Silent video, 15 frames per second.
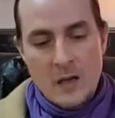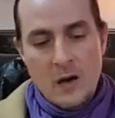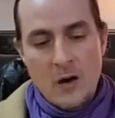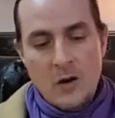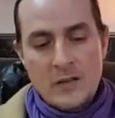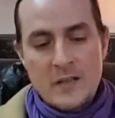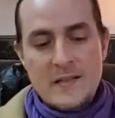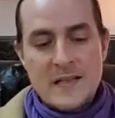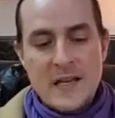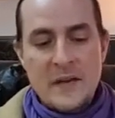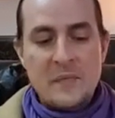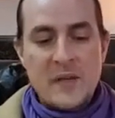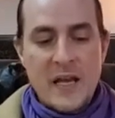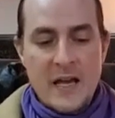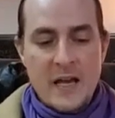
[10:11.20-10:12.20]
On the
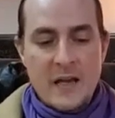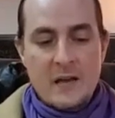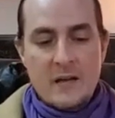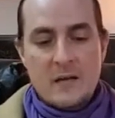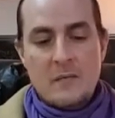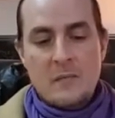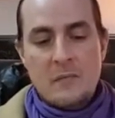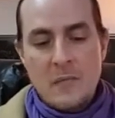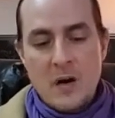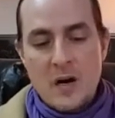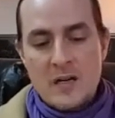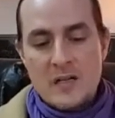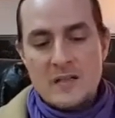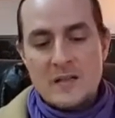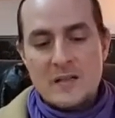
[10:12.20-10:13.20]
same day,
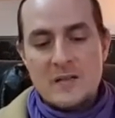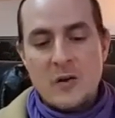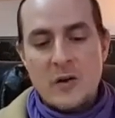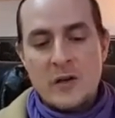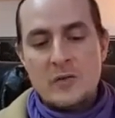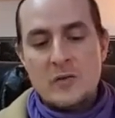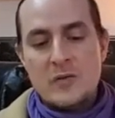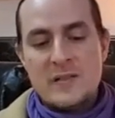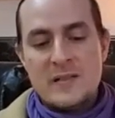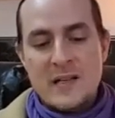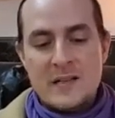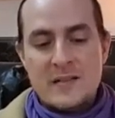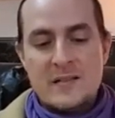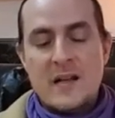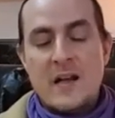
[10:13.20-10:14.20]
Mars is going to
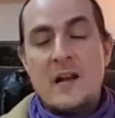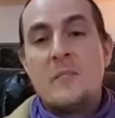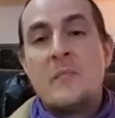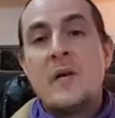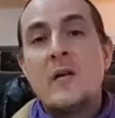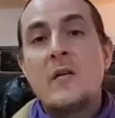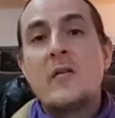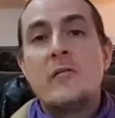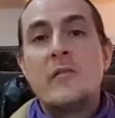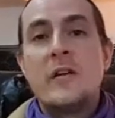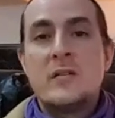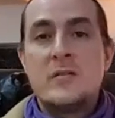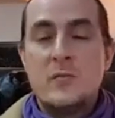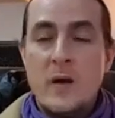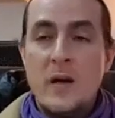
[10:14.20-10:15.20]
sextile Mercury
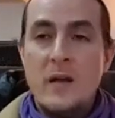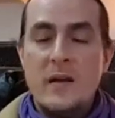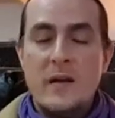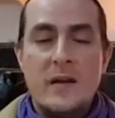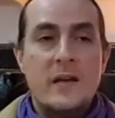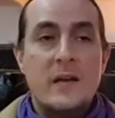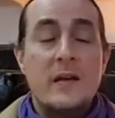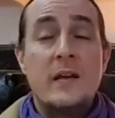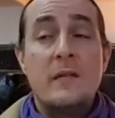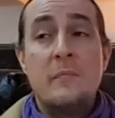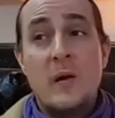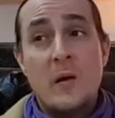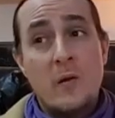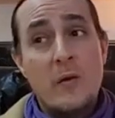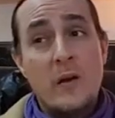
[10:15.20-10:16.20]
as well. It,
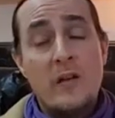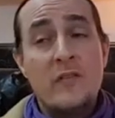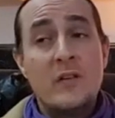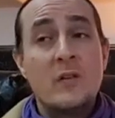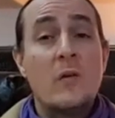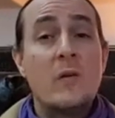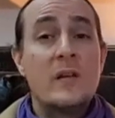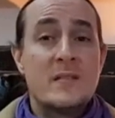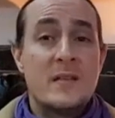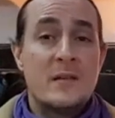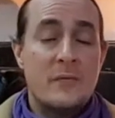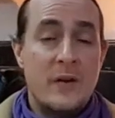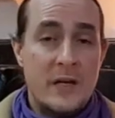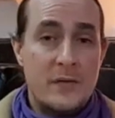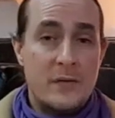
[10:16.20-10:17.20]
Mercury, even though it's in
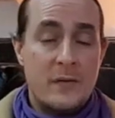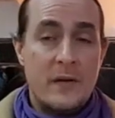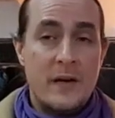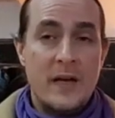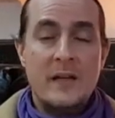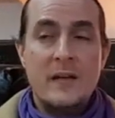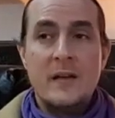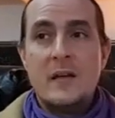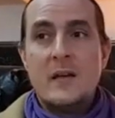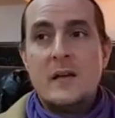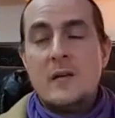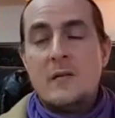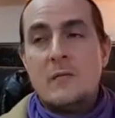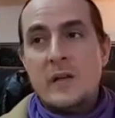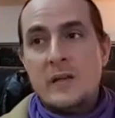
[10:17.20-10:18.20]
retrograde,
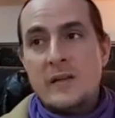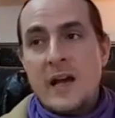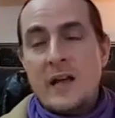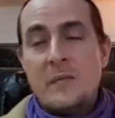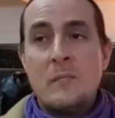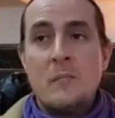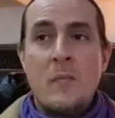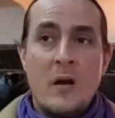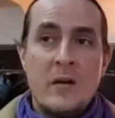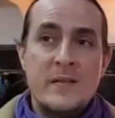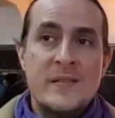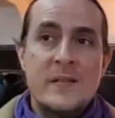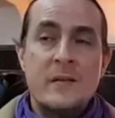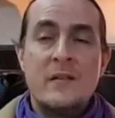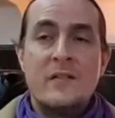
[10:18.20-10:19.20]
with that
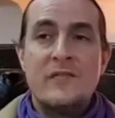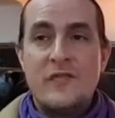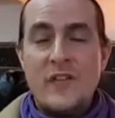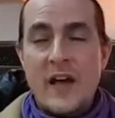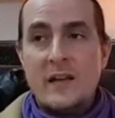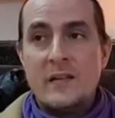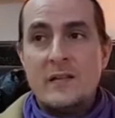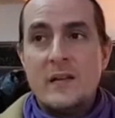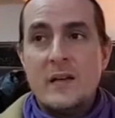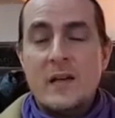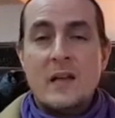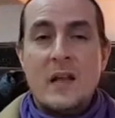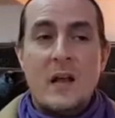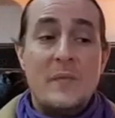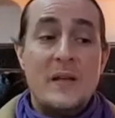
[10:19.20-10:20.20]
martial effect,
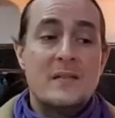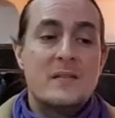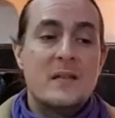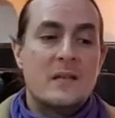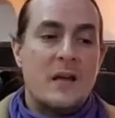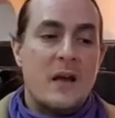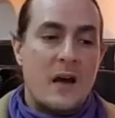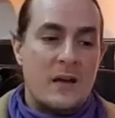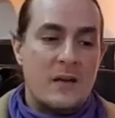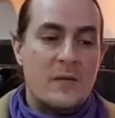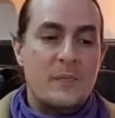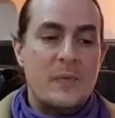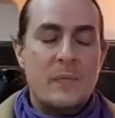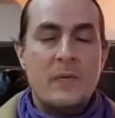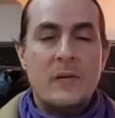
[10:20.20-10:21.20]
that means that other
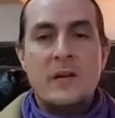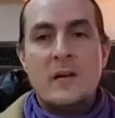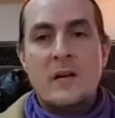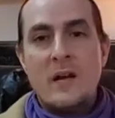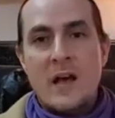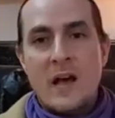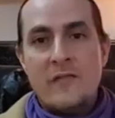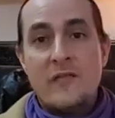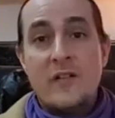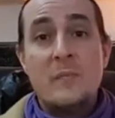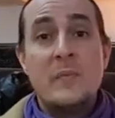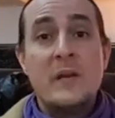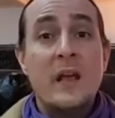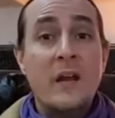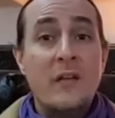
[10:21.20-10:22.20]
people in our life can
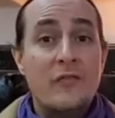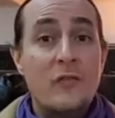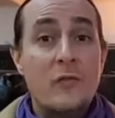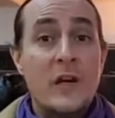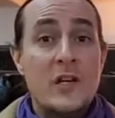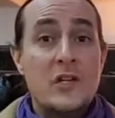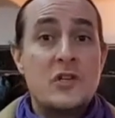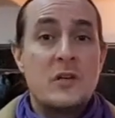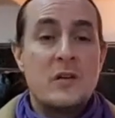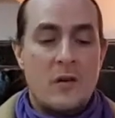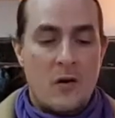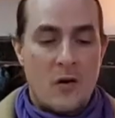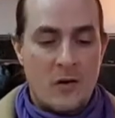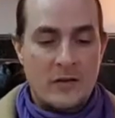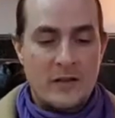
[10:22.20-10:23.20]
be influential
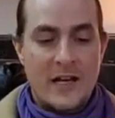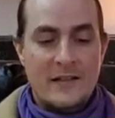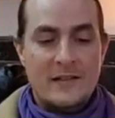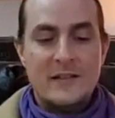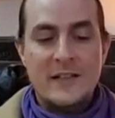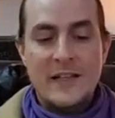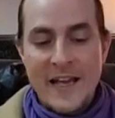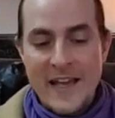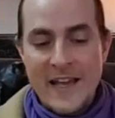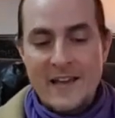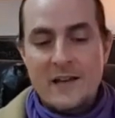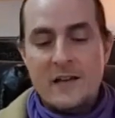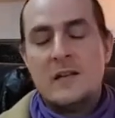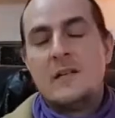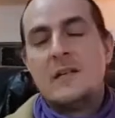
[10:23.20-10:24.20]
on that day